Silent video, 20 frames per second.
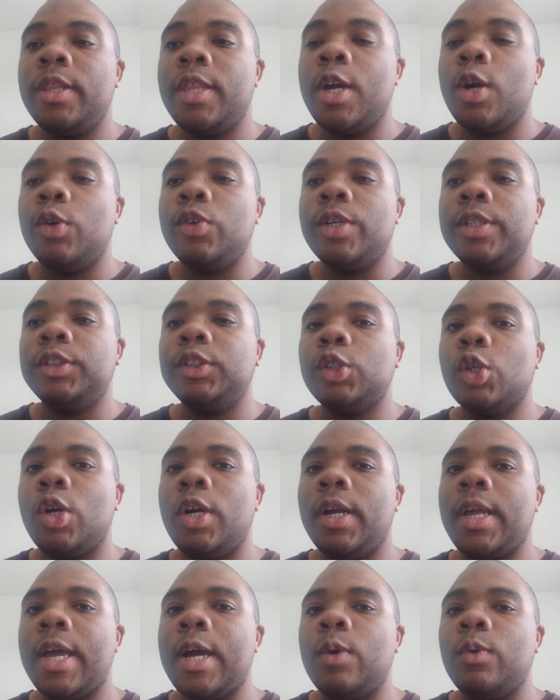they are just
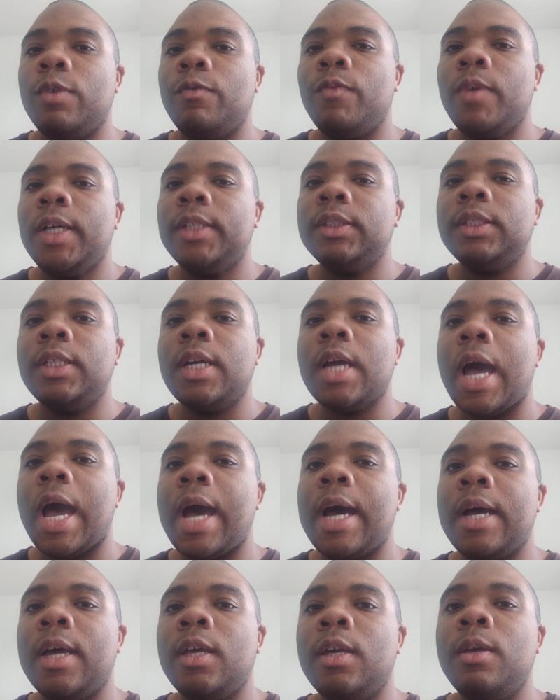starting out investing,
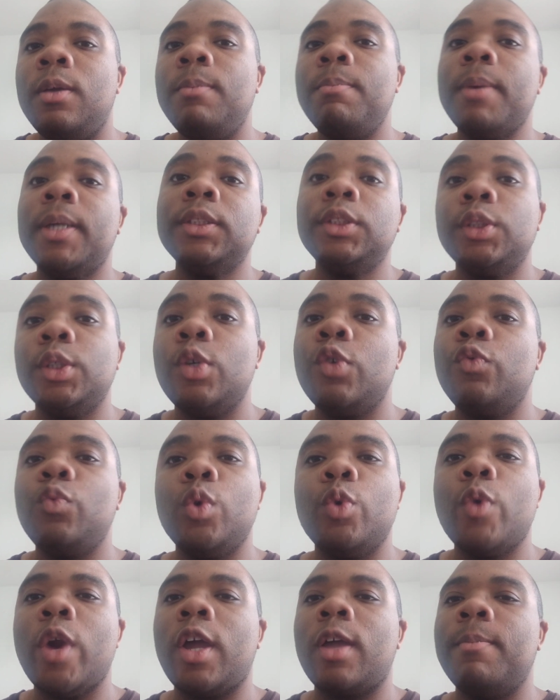I myself
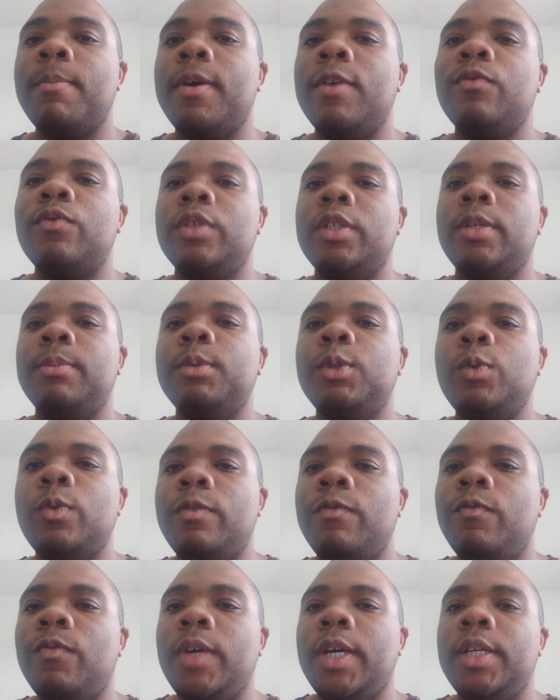would recommend for them to
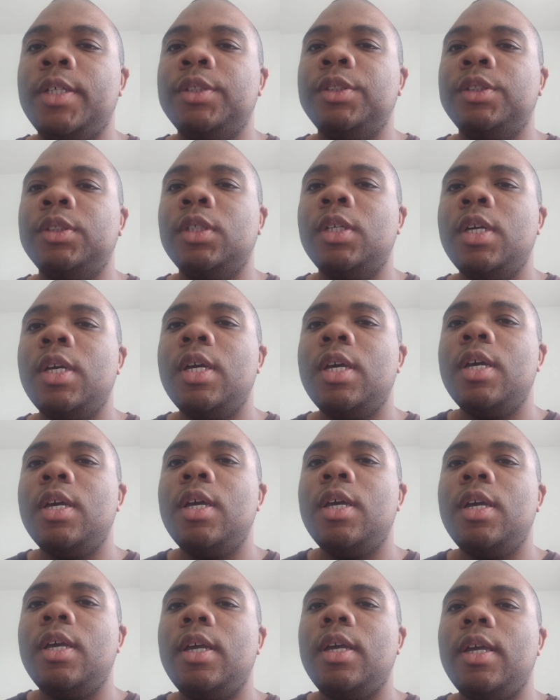invest
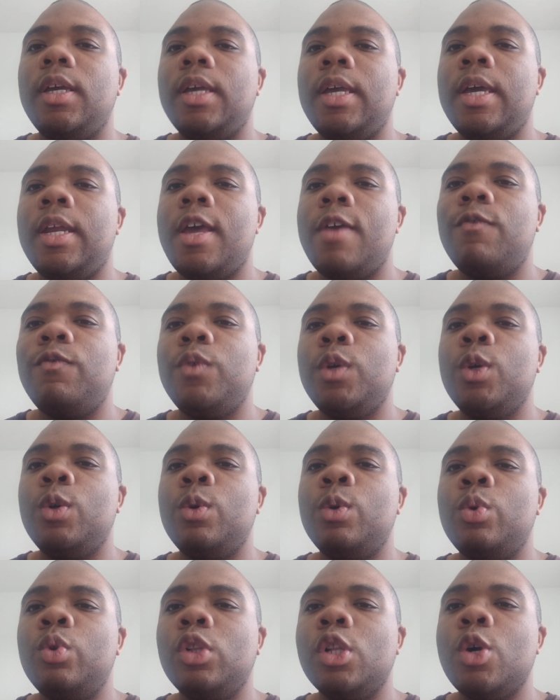in a
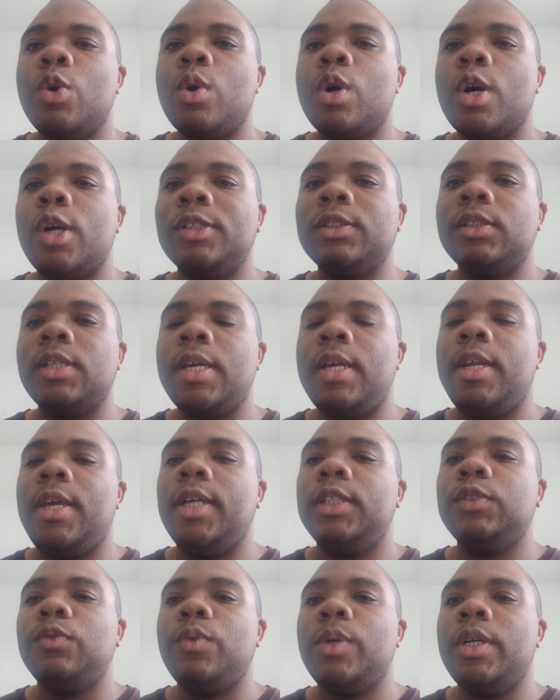few low cost
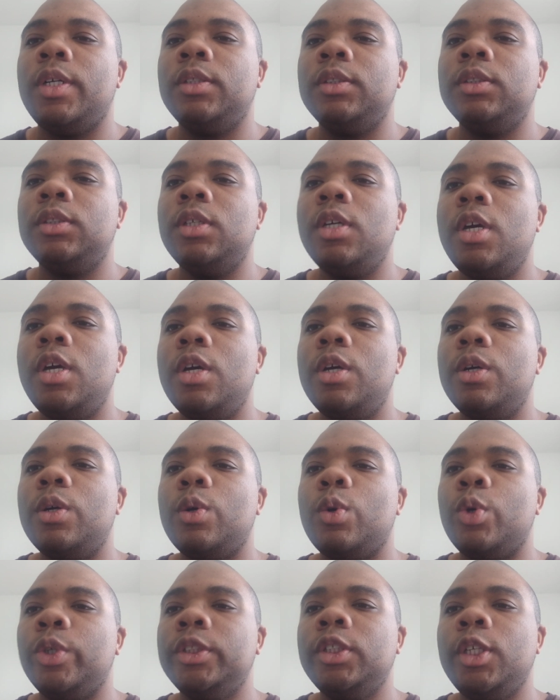index funds
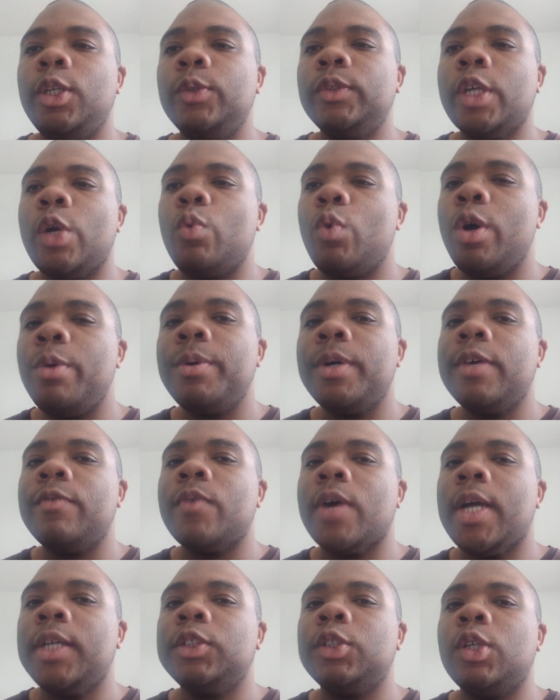or to use a robo
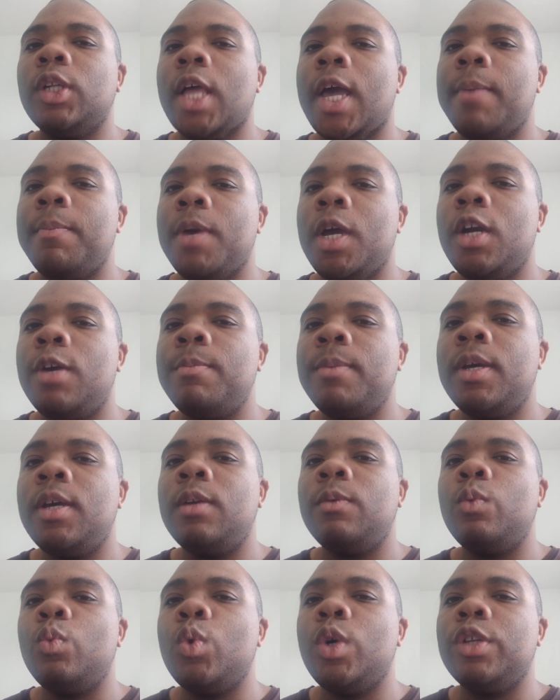advisor like
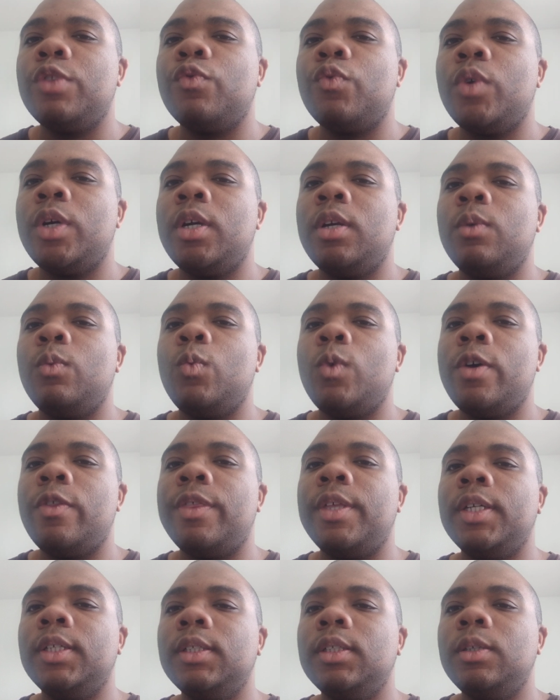Betterment,
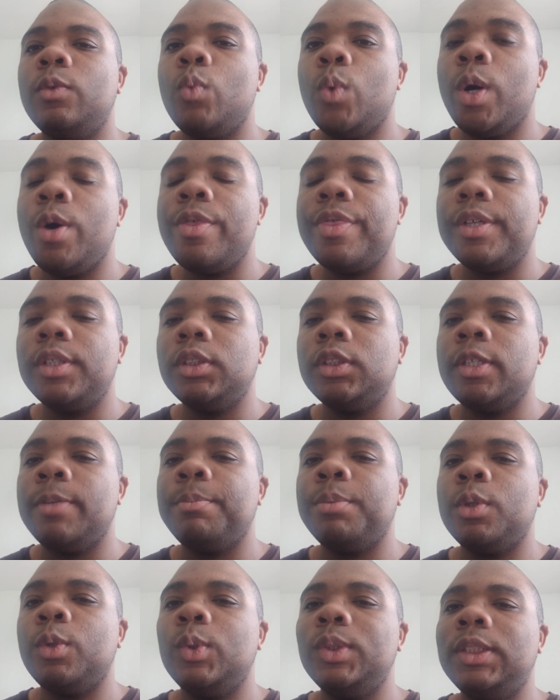Wealth
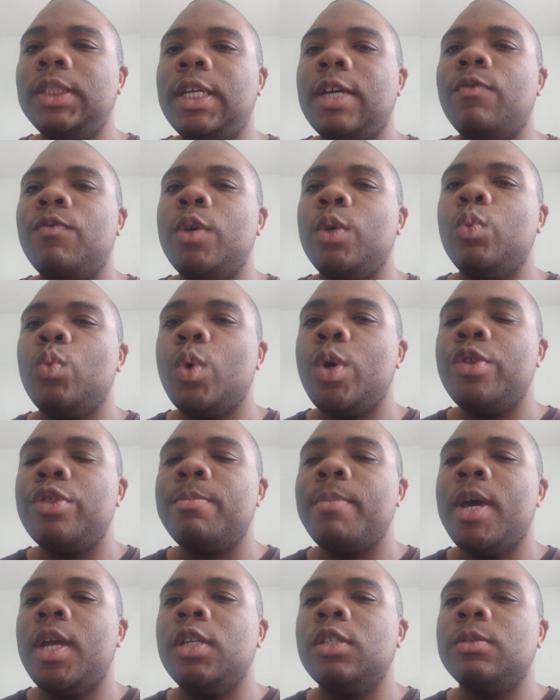Simple, Sigford
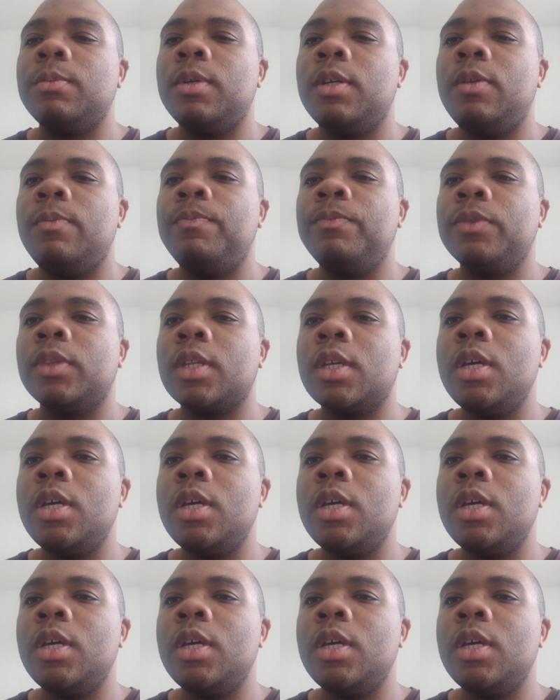Wealth Management